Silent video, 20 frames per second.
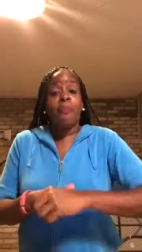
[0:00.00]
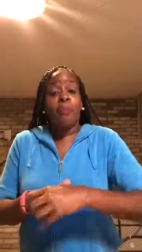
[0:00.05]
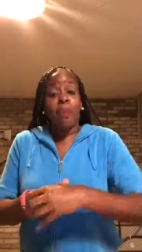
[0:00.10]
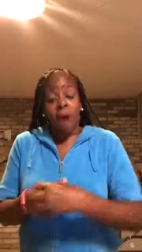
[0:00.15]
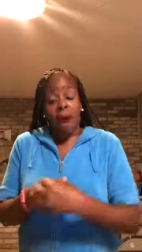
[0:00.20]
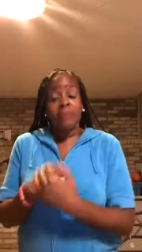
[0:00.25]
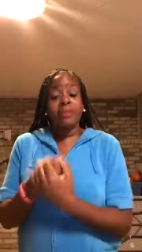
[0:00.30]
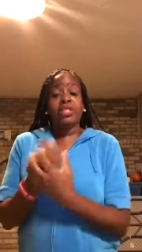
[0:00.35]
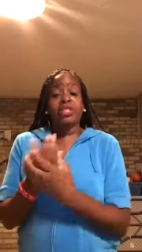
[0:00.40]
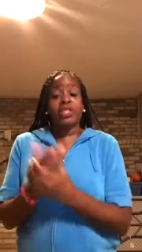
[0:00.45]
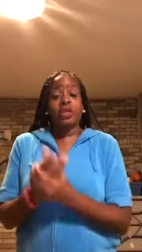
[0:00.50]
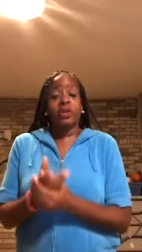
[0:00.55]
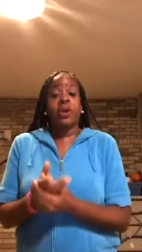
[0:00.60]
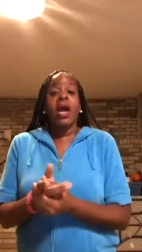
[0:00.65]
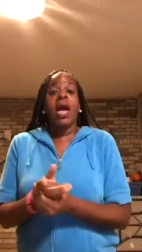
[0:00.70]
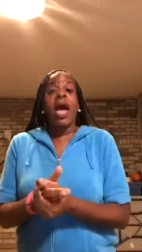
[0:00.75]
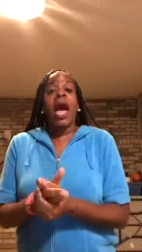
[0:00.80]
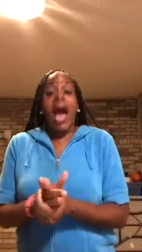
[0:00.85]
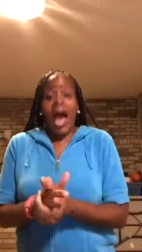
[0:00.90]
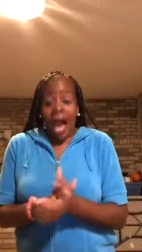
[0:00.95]
promise you,
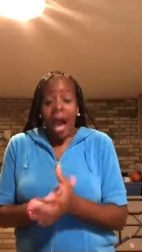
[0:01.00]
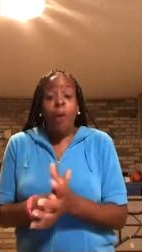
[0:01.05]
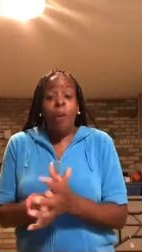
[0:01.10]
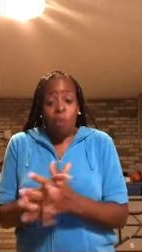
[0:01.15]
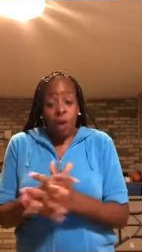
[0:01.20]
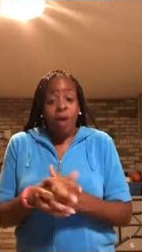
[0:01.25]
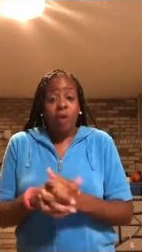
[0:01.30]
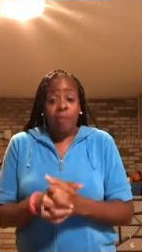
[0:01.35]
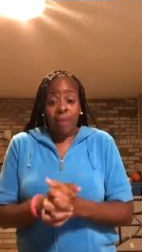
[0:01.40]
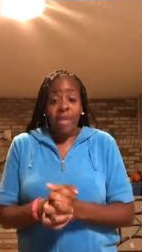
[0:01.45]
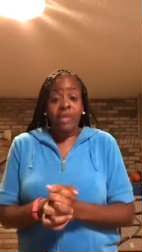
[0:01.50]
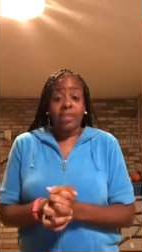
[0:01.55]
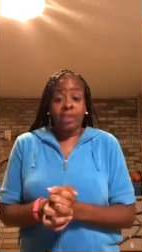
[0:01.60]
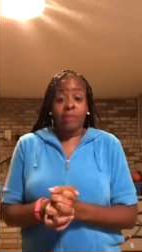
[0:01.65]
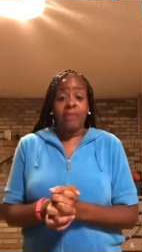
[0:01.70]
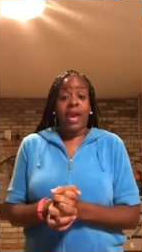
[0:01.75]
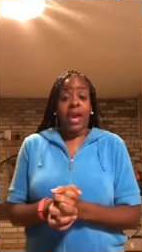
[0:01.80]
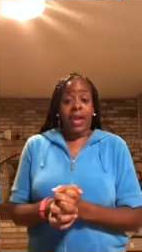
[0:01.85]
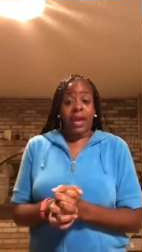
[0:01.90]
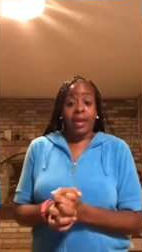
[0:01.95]
I will make you
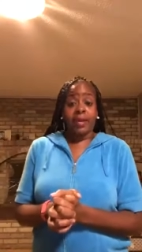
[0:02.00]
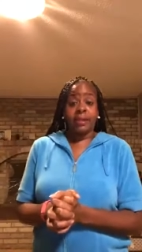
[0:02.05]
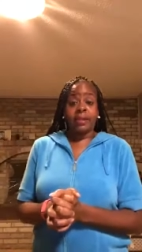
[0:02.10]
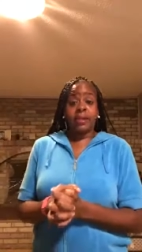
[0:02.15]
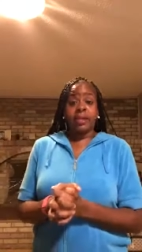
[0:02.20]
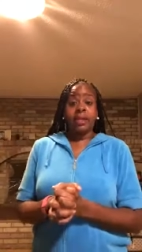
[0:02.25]
mad.